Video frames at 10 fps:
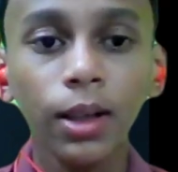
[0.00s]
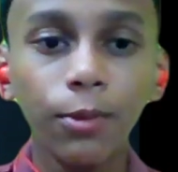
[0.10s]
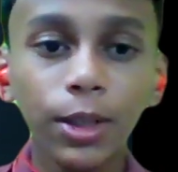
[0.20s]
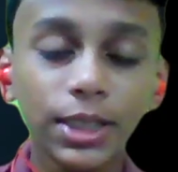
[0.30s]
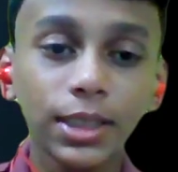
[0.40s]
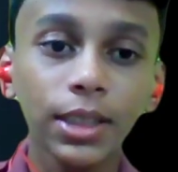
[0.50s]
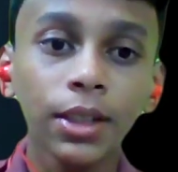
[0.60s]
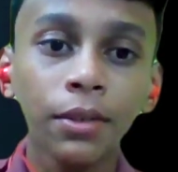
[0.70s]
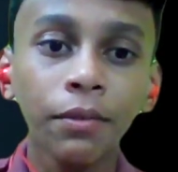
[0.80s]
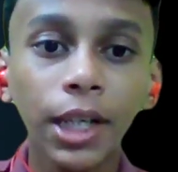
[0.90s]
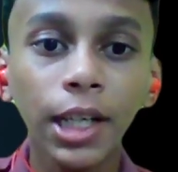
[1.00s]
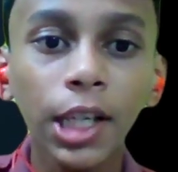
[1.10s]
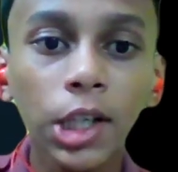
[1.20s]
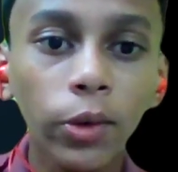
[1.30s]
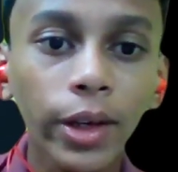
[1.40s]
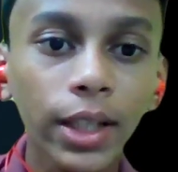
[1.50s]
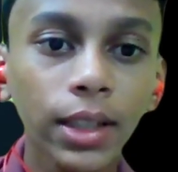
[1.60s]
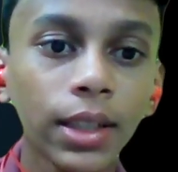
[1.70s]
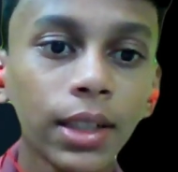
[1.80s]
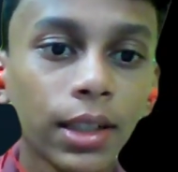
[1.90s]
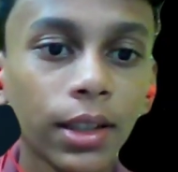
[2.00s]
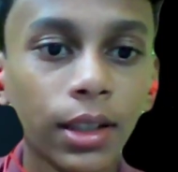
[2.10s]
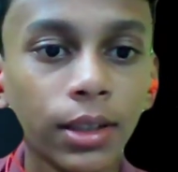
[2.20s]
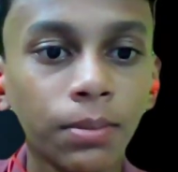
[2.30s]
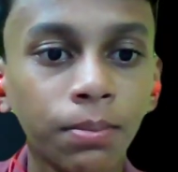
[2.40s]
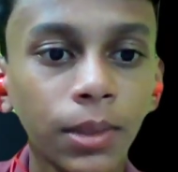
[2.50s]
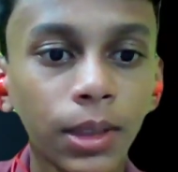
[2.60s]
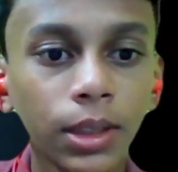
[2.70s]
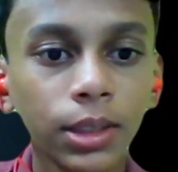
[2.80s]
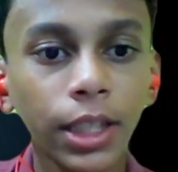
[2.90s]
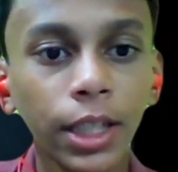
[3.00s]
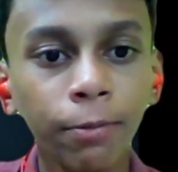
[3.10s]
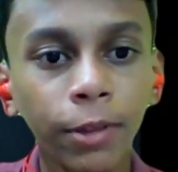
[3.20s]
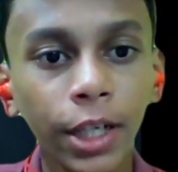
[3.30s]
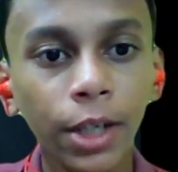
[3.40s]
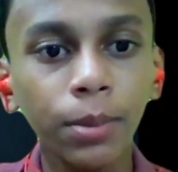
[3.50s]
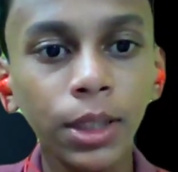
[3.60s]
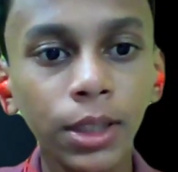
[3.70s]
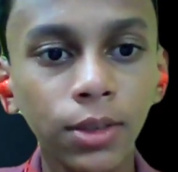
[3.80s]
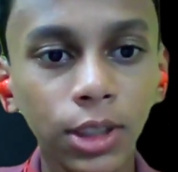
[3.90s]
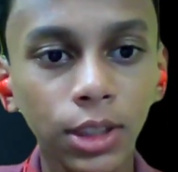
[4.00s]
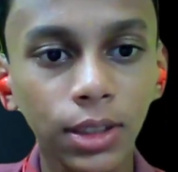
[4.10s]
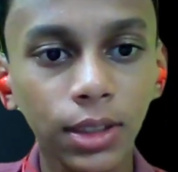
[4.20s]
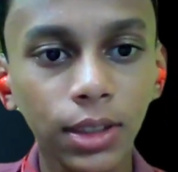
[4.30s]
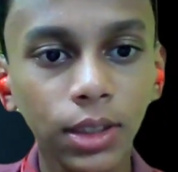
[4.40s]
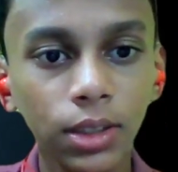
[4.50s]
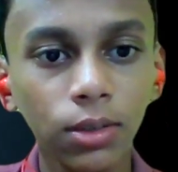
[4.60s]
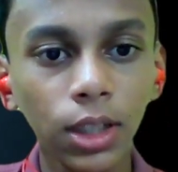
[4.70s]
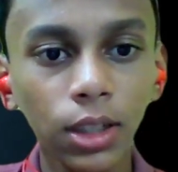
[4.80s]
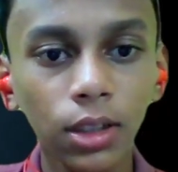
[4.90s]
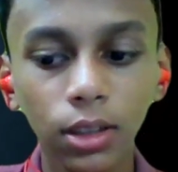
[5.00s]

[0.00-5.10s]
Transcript: First, we can equate the same variables, which is this one,